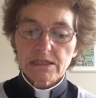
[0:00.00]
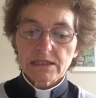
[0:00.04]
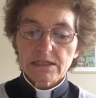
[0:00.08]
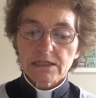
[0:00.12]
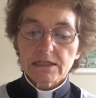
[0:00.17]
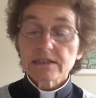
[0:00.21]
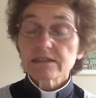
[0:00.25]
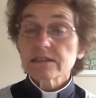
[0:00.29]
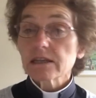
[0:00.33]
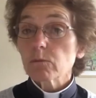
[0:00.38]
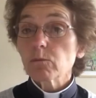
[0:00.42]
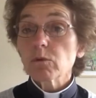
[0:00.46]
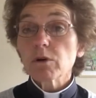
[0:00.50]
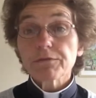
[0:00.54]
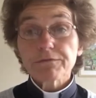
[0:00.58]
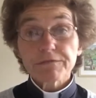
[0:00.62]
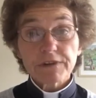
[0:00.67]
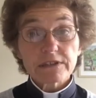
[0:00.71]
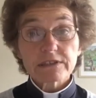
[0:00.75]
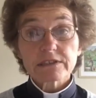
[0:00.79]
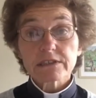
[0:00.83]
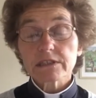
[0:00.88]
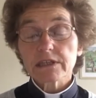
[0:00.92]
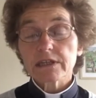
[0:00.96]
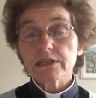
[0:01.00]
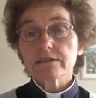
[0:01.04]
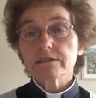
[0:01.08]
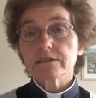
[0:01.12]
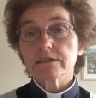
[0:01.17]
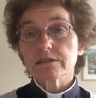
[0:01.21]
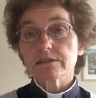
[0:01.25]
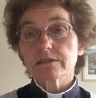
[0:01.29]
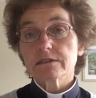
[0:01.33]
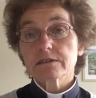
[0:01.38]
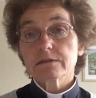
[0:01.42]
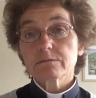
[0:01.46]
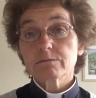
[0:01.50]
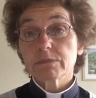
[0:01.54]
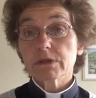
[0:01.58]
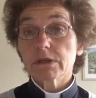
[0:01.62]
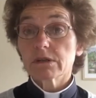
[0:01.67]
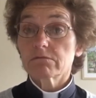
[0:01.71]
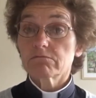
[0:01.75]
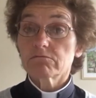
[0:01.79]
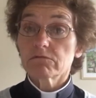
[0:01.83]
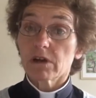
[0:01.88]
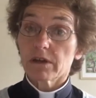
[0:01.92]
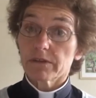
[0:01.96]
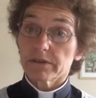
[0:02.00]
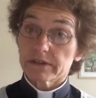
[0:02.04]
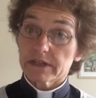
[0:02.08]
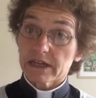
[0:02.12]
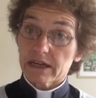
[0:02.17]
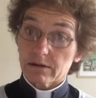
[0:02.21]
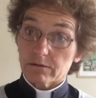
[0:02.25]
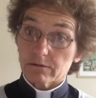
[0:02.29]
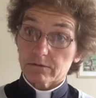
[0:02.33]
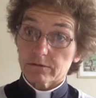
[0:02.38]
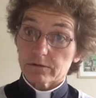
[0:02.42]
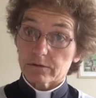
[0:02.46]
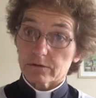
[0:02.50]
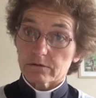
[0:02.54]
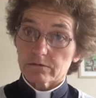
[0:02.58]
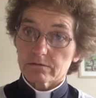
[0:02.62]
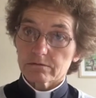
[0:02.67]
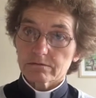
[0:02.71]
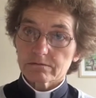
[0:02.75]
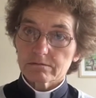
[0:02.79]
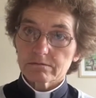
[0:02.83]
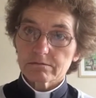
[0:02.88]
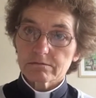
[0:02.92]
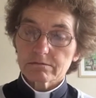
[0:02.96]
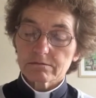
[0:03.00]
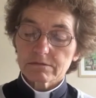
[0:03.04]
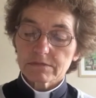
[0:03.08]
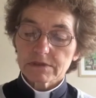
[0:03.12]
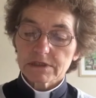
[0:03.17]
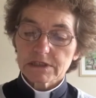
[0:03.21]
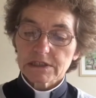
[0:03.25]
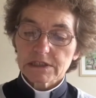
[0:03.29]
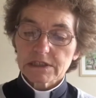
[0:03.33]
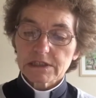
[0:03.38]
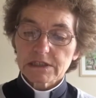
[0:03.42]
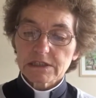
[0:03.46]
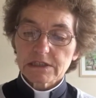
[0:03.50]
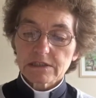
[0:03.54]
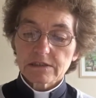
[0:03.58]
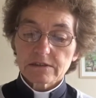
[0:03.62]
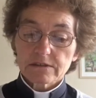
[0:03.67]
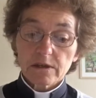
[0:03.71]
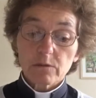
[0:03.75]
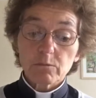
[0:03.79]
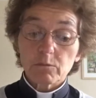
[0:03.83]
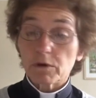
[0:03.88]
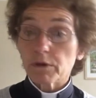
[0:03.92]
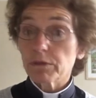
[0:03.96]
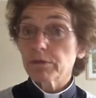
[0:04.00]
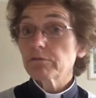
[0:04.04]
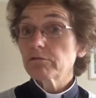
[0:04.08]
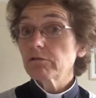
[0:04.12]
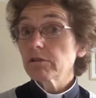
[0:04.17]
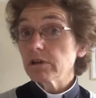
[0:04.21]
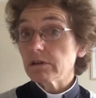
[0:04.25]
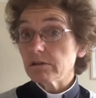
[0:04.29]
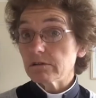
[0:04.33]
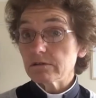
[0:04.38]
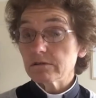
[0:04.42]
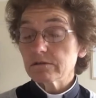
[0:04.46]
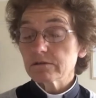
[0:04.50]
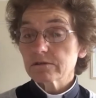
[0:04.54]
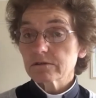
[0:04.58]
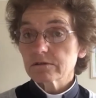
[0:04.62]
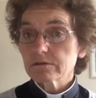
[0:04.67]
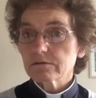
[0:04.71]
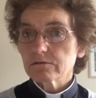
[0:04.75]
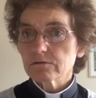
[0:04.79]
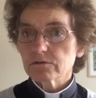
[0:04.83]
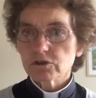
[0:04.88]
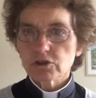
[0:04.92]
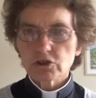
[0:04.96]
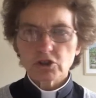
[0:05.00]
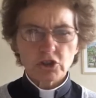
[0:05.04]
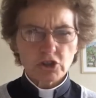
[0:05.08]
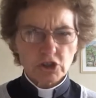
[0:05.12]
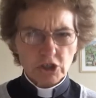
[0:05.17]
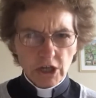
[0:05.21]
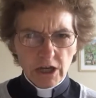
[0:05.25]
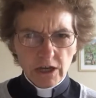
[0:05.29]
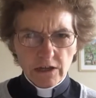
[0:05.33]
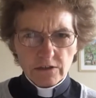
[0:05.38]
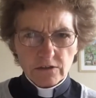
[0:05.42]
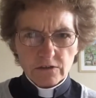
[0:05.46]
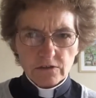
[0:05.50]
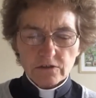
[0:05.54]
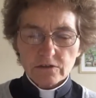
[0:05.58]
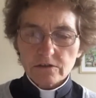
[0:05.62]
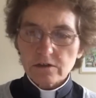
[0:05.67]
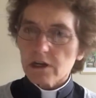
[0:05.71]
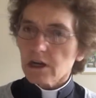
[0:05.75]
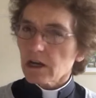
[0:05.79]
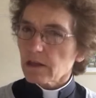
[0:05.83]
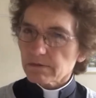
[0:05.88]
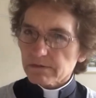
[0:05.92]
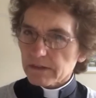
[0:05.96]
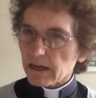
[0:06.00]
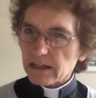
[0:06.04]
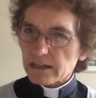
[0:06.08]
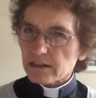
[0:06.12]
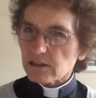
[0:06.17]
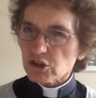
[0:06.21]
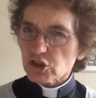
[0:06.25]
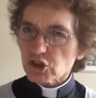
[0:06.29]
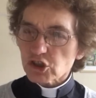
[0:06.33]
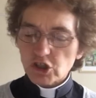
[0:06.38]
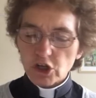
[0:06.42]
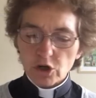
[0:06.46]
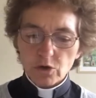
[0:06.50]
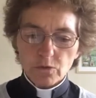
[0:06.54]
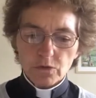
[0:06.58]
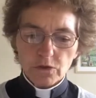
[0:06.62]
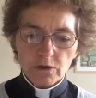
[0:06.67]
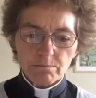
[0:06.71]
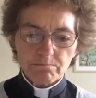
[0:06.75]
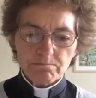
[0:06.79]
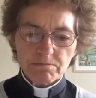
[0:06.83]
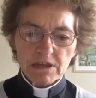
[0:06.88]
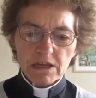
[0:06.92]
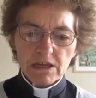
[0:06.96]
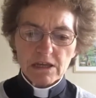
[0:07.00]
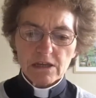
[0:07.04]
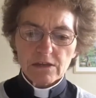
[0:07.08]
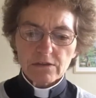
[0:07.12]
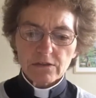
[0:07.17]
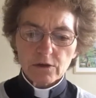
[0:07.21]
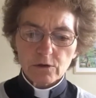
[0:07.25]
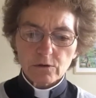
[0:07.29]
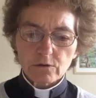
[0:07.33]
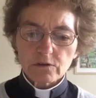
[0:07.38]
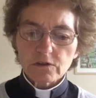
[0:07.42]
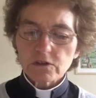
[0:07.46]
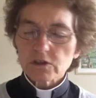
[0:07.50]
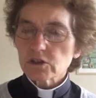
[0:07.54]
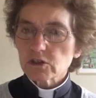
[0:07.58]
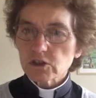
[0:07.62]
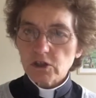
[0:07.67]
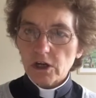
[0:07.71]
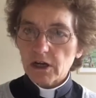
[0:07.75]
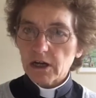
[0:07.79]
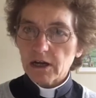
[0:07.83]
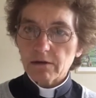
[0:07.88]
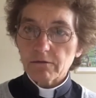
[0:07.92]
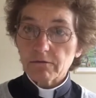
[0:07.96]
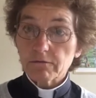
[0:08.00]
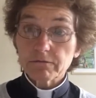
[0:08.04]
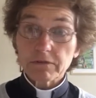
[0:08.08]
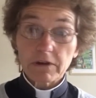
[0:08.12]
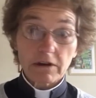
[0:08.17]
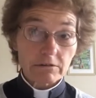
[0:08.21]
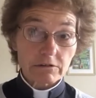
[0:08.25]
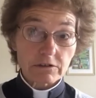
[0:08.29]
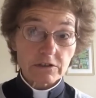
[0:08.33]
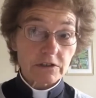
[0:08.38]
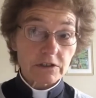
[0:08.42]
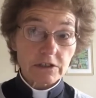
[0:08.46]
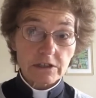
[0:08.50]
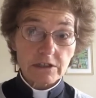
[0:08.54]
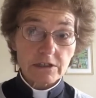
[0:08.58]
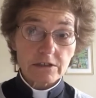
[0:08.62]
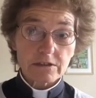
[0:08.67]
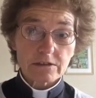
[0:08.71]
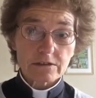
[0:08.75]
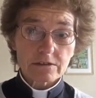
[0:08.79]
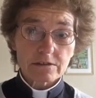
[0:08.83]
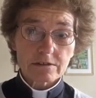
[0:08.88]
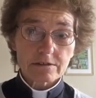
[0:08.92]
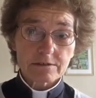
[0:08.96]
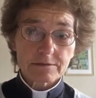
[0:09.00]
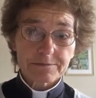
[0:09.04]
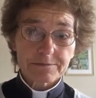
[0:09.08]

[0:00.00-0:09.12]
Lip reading: Some were fascinated, but rather doubtful. Some were thrilled. Yes, that'll show them, those stuck-up Pharisees.